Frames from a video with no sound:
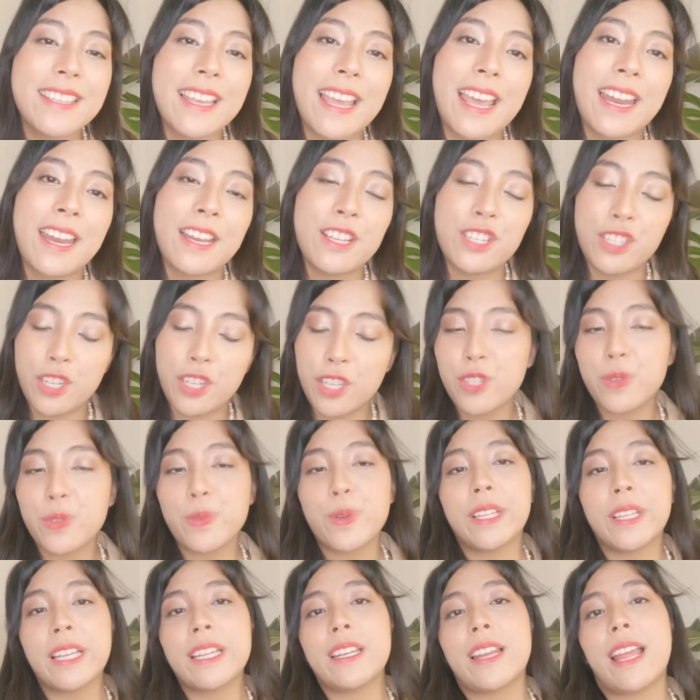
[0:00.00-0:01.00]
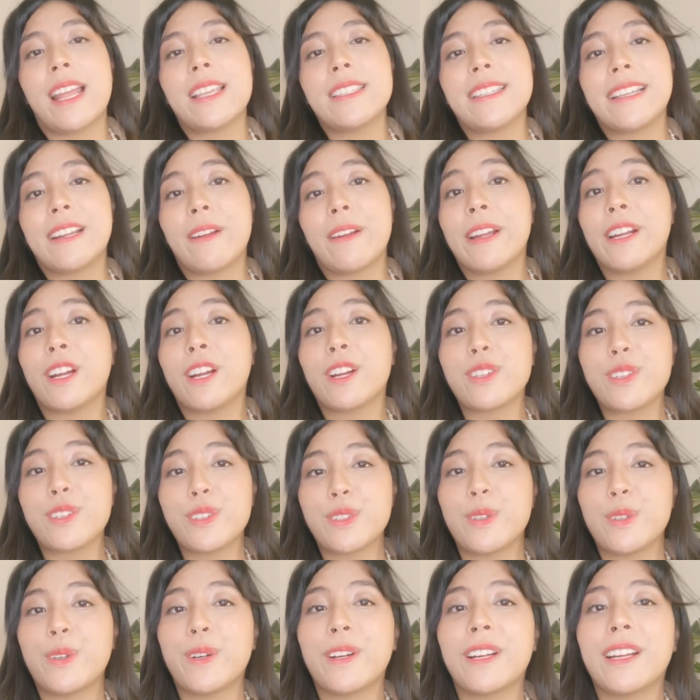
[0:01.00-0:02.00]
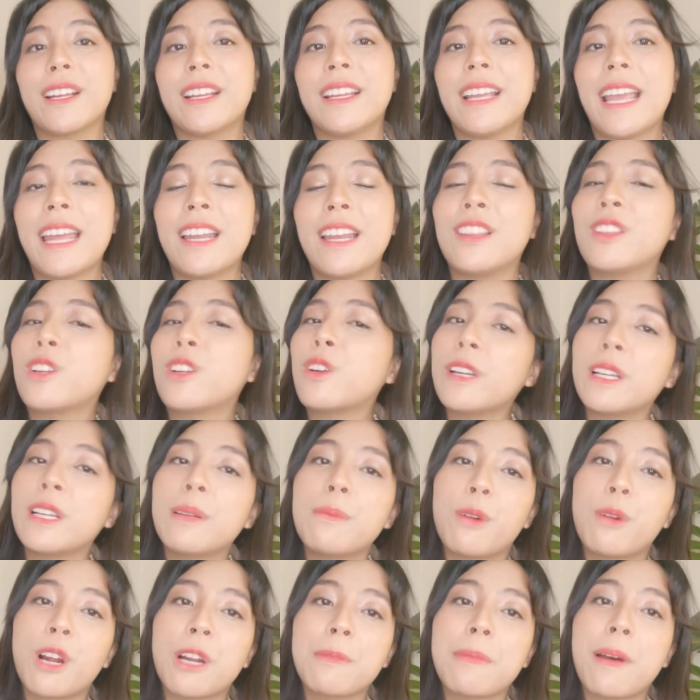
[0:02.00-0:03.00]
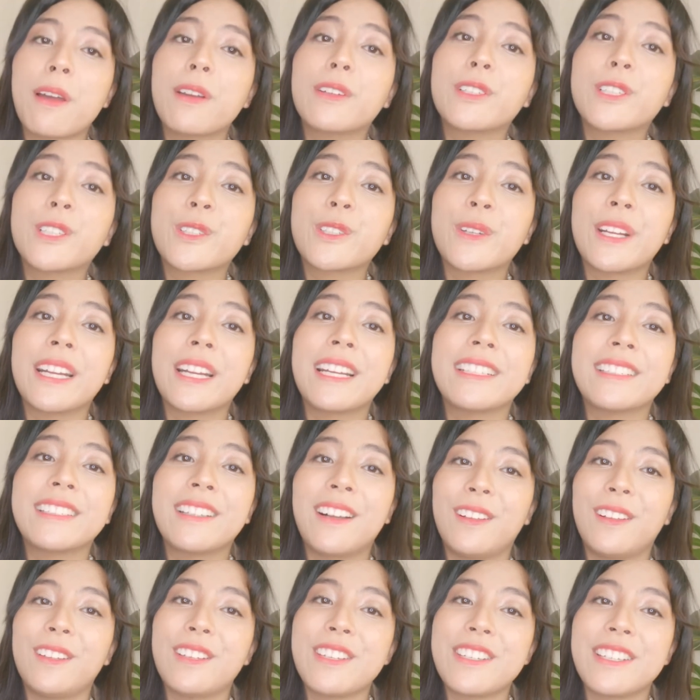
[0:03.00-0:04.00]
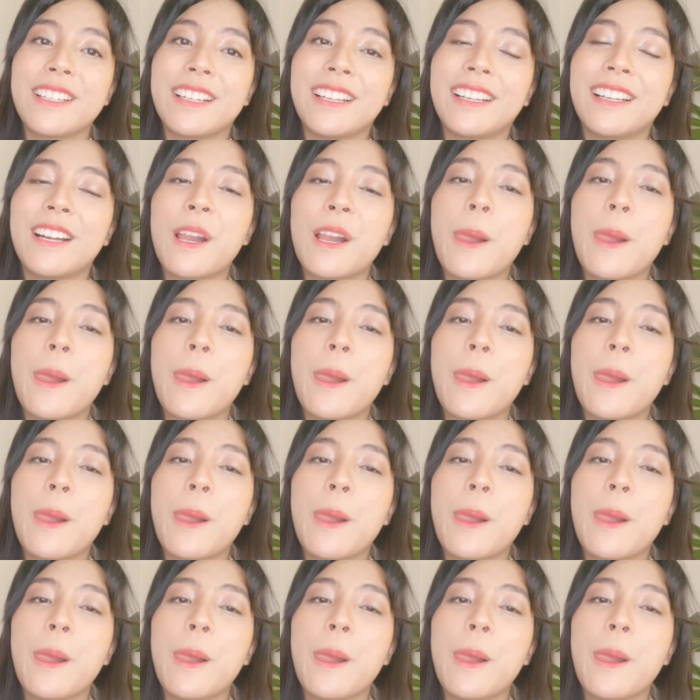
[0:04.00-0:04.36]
and it's just really nice hearing her story and learning more about Korean culture.